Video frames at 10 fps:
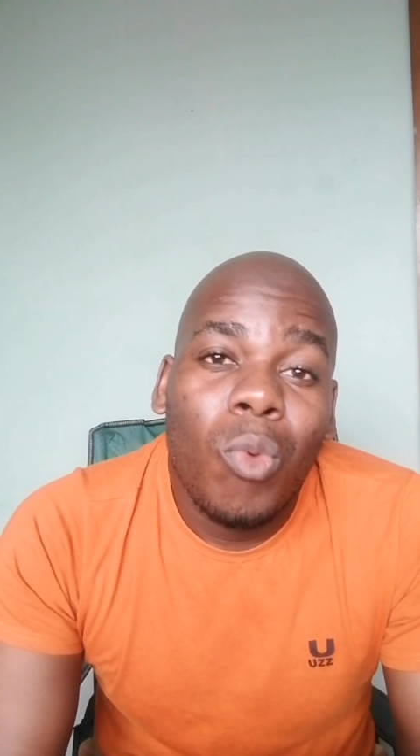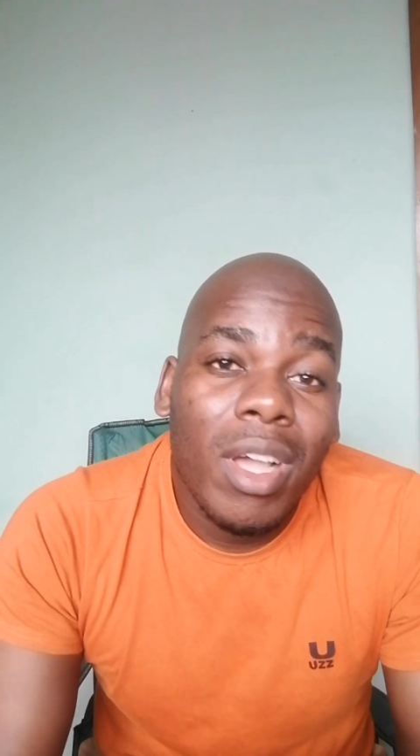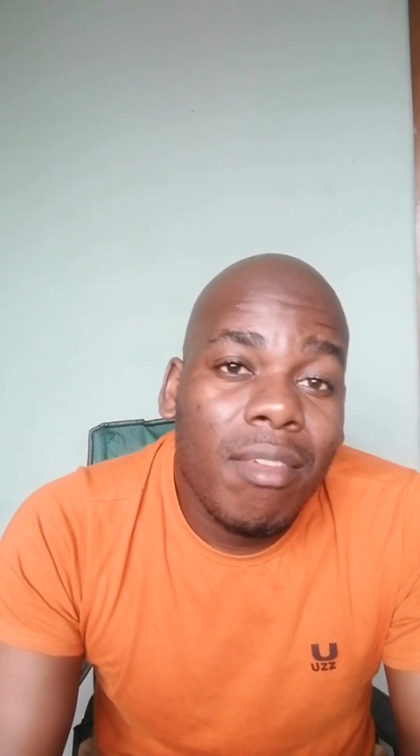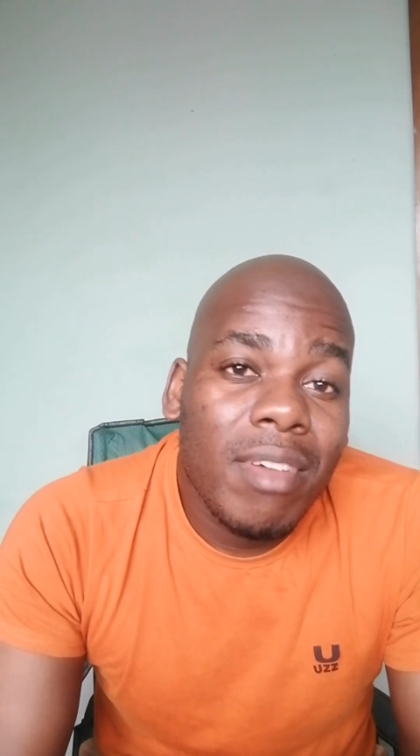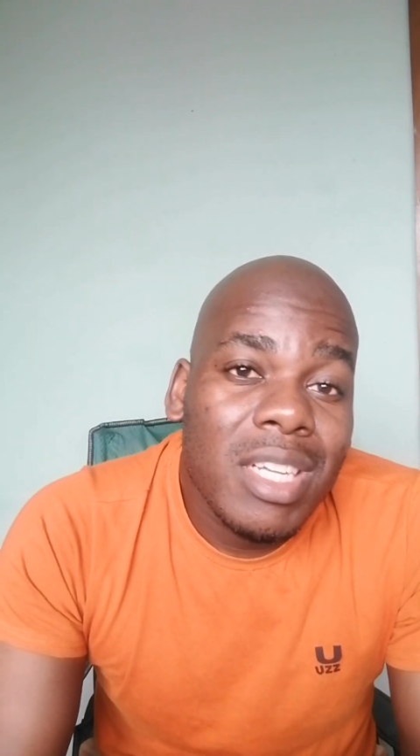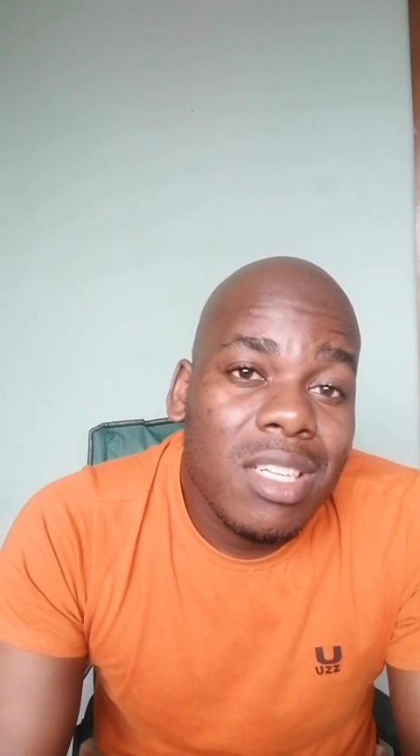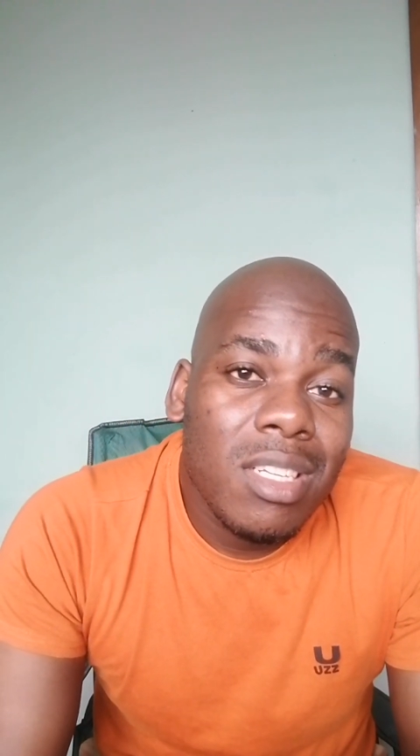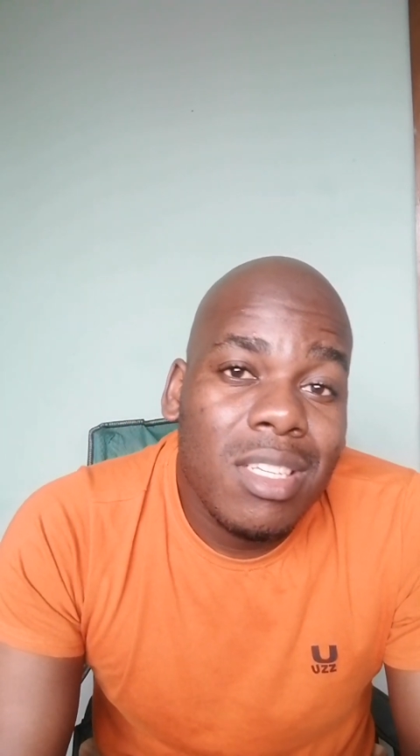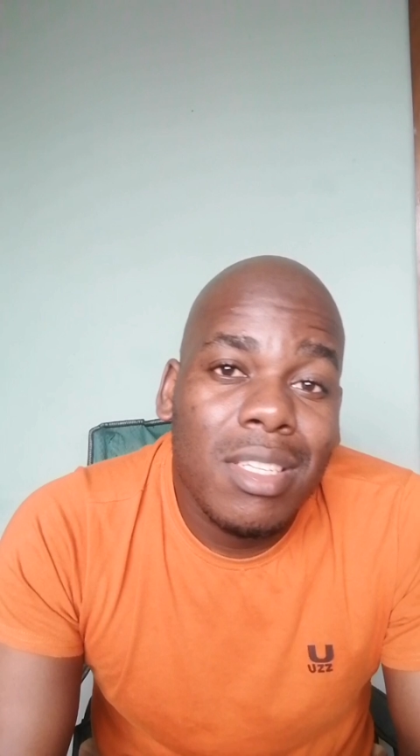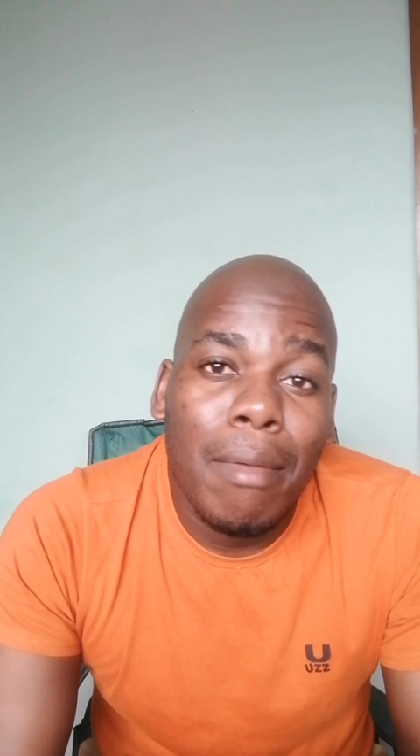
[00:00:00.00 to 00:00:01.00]
work
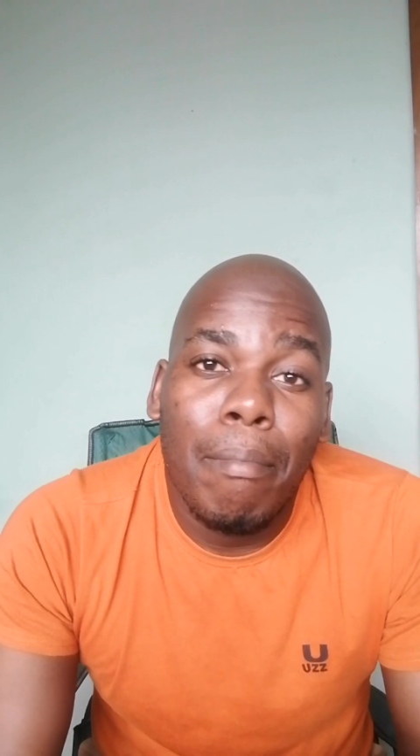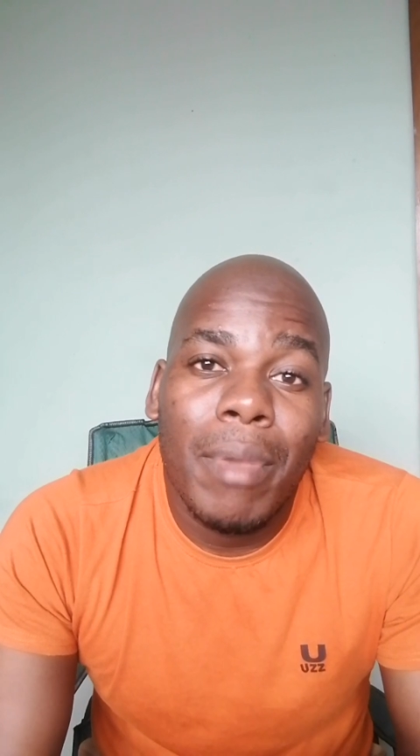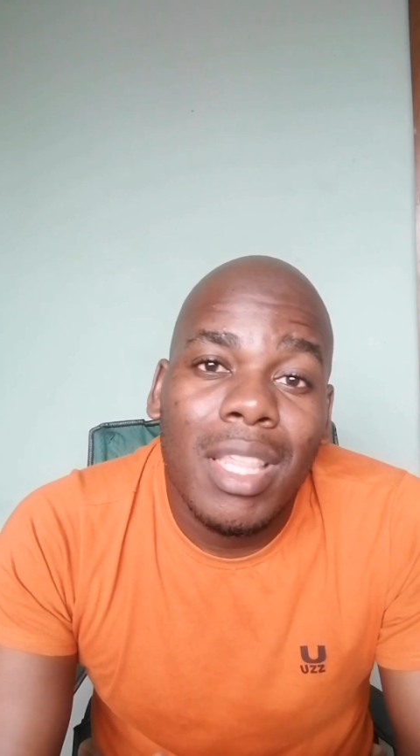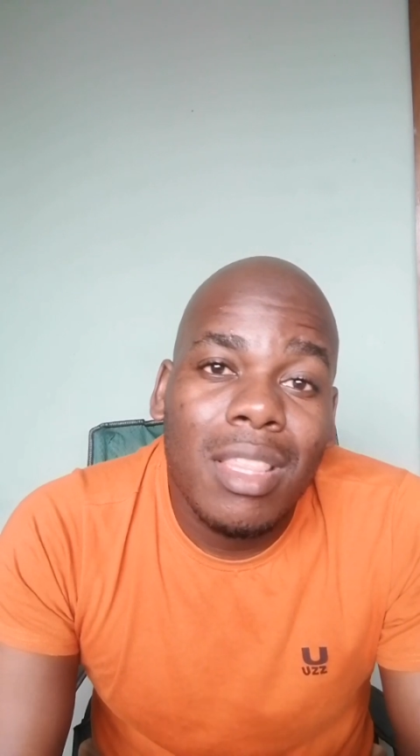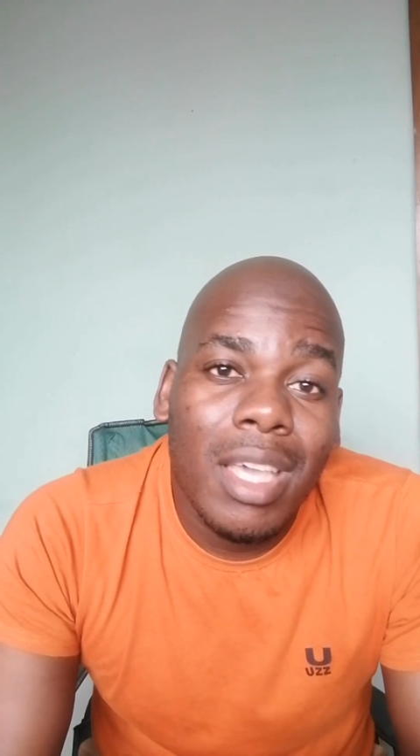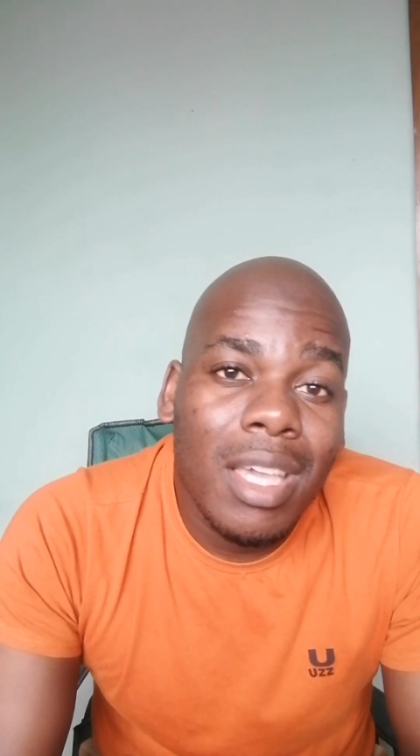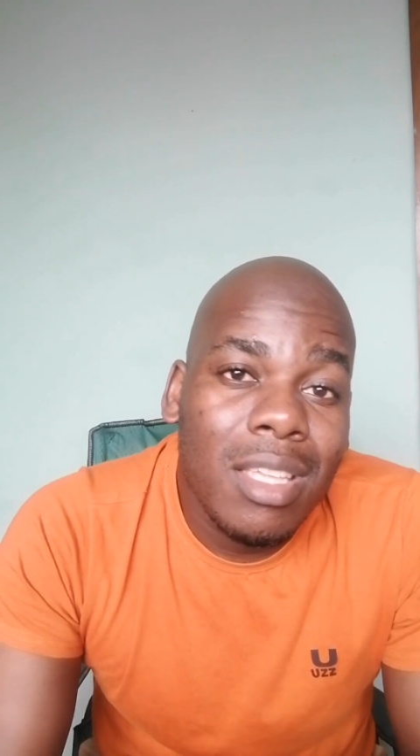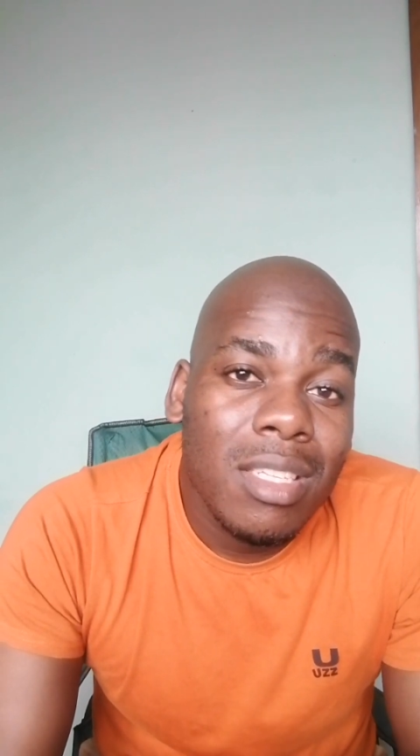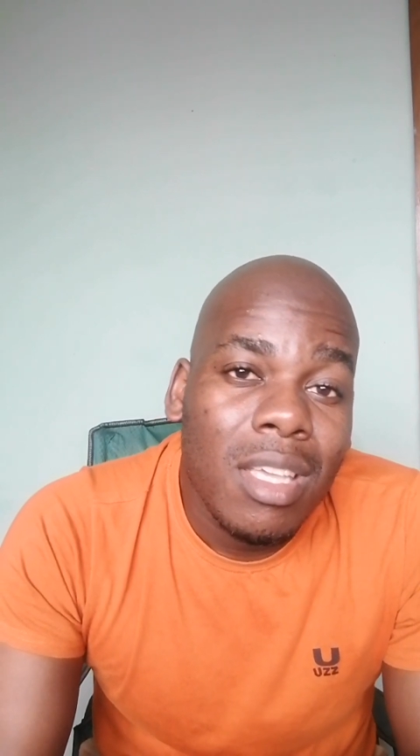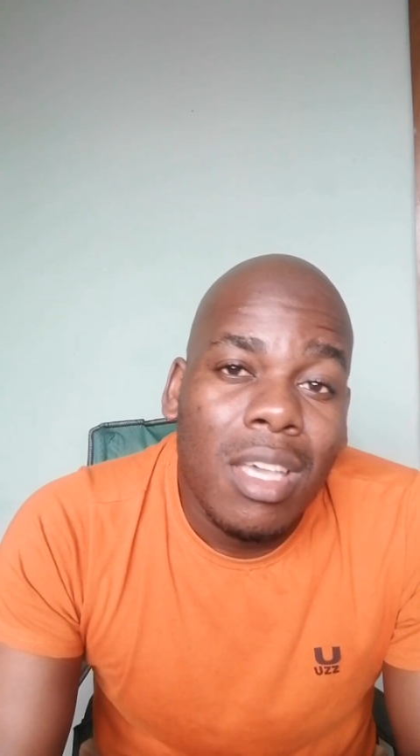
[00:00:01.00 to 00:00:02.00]
functions,
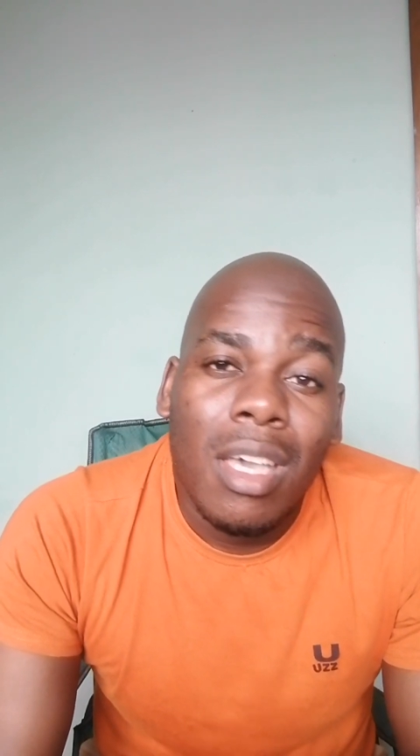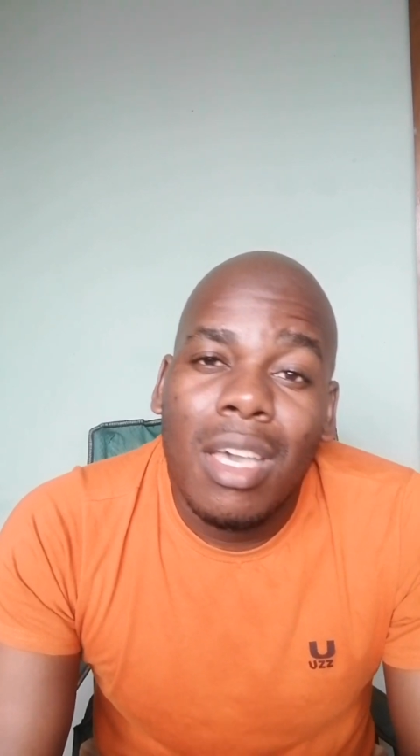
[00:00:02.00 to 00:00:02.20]
birthdays,